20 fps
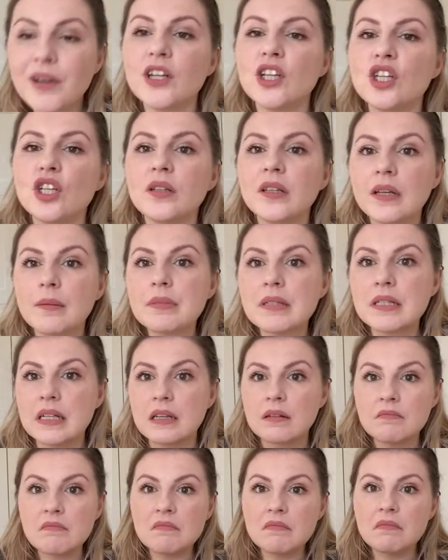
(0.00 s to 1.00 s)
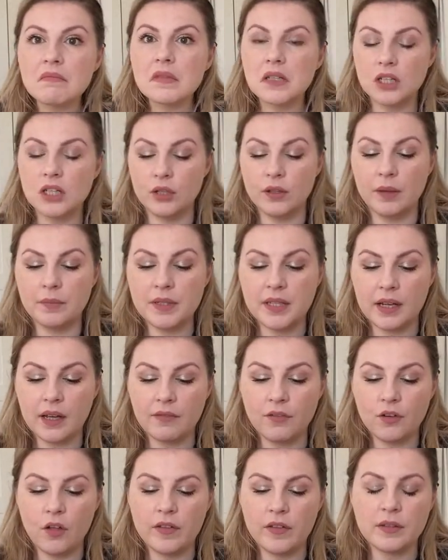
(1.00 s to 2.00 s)
going to do lipstick. I'm going to do lipstick.
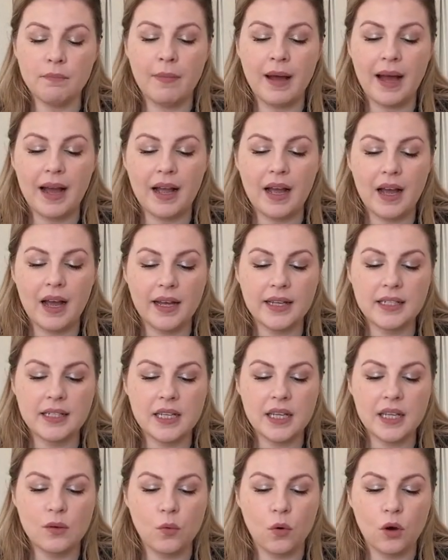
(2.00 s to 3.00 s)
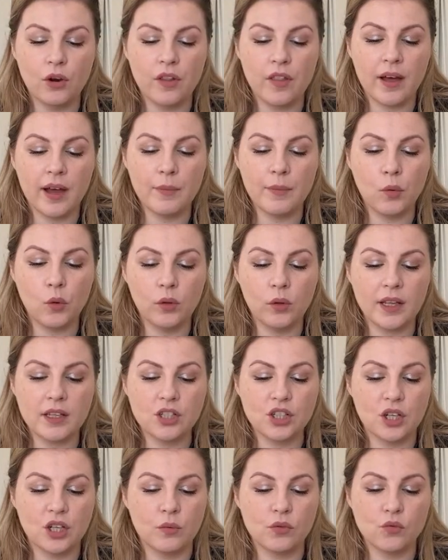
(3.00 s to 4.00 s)
I've got this MAC High Tea one that I bought
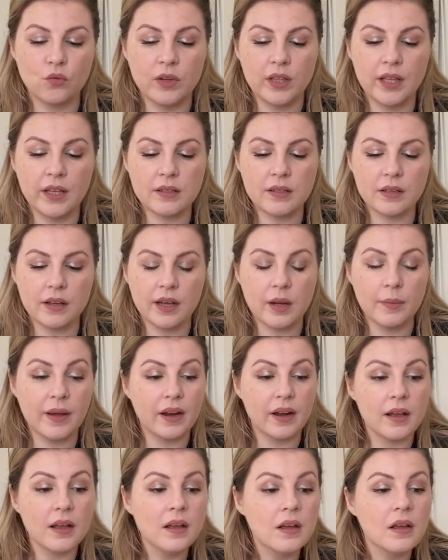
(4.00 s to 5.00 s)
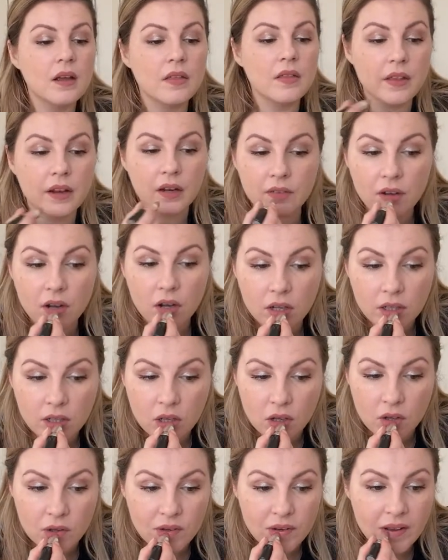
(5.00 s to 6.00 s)
last year and was really excited about it. Then I've
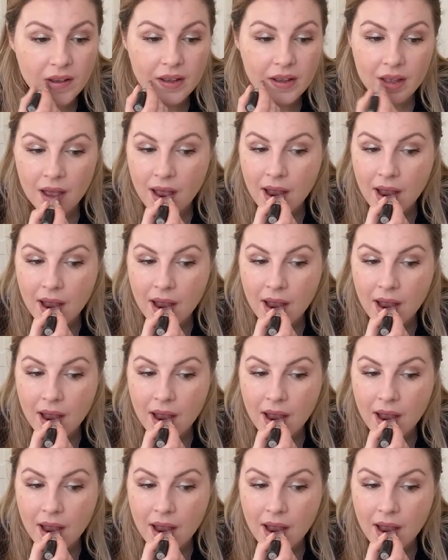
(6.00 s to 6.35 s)
hardly used it.